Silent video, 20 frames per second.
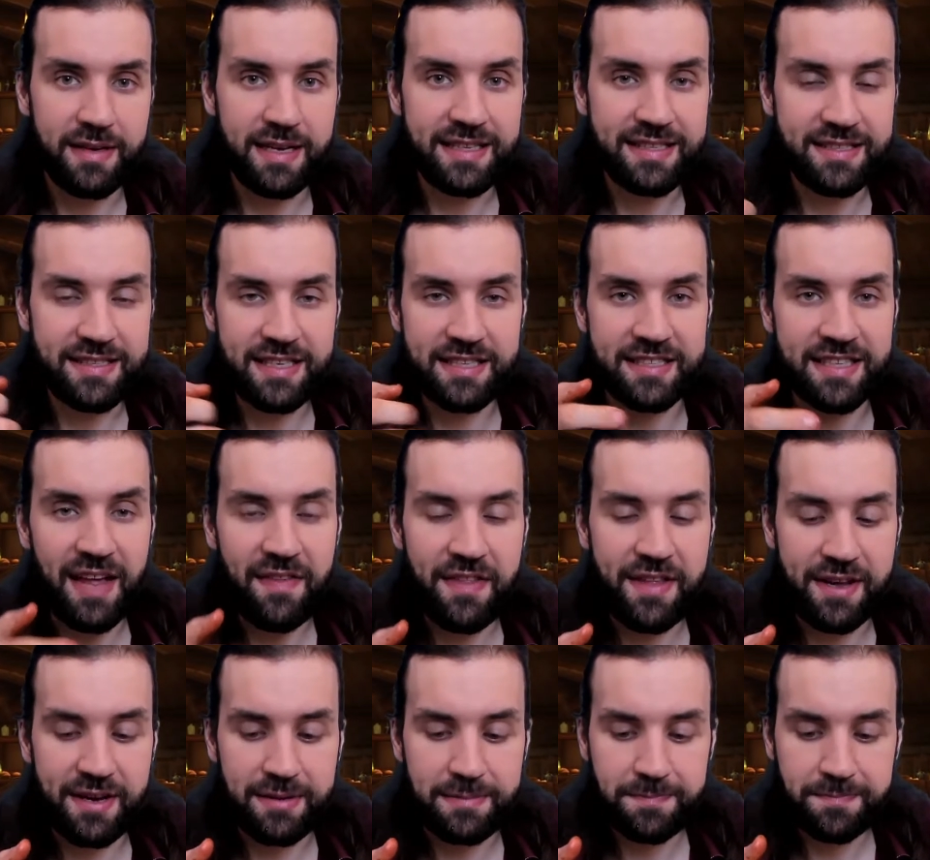It sees
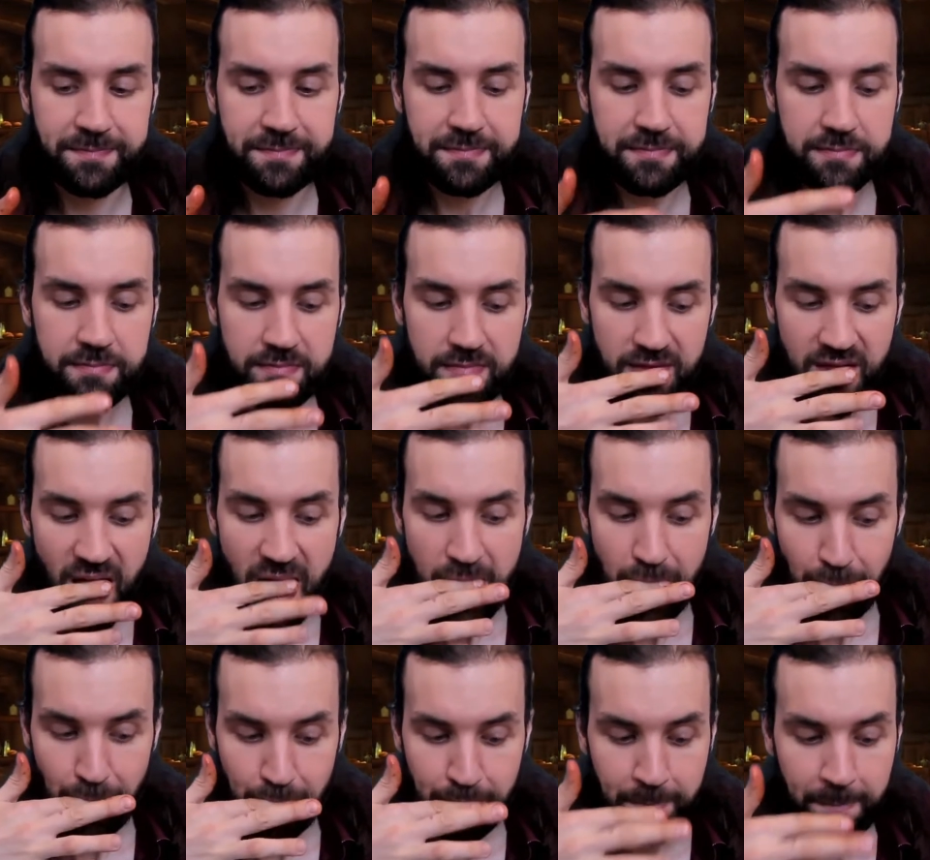nothing.
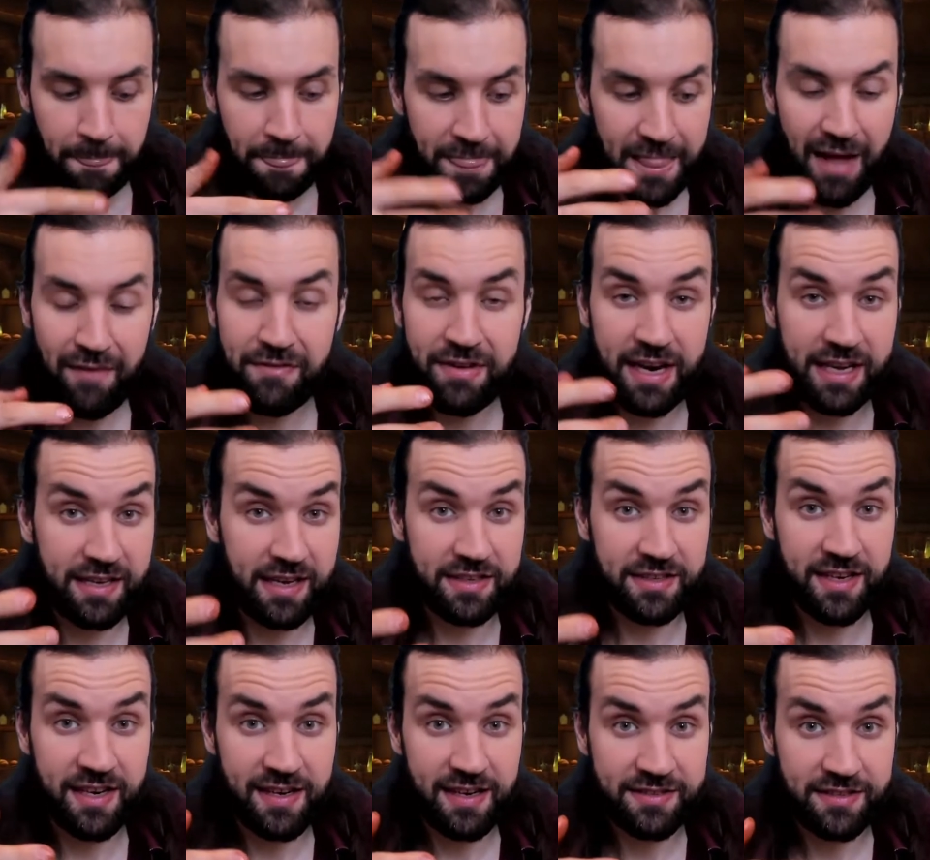Nothing it
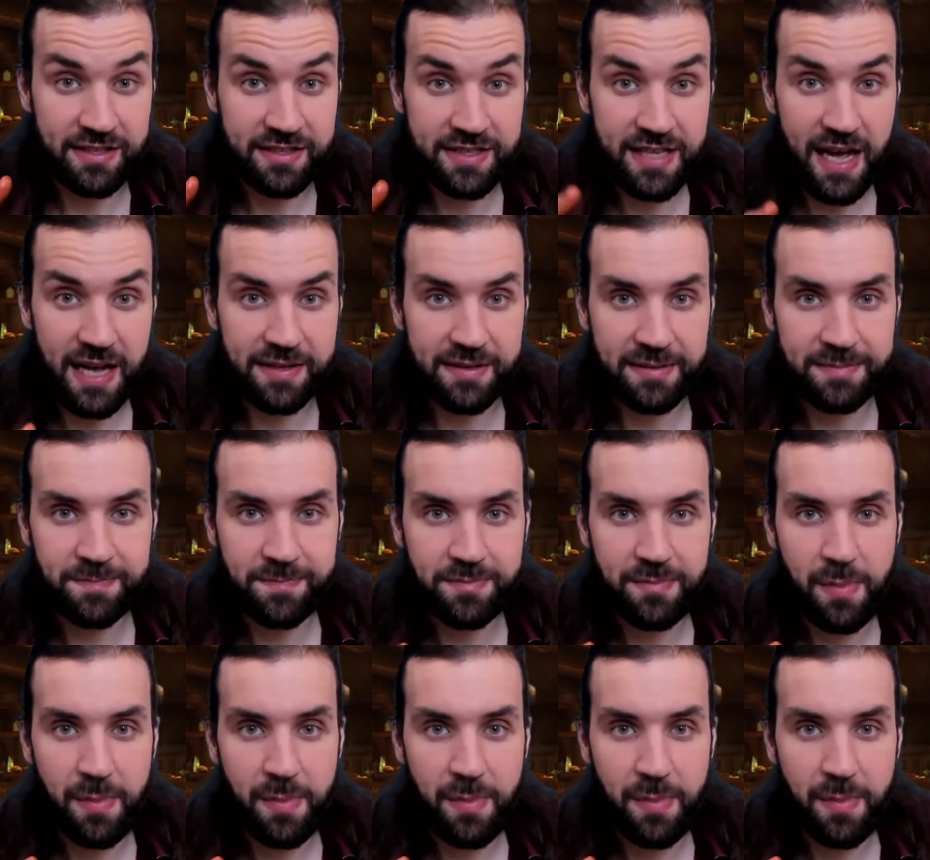can understand.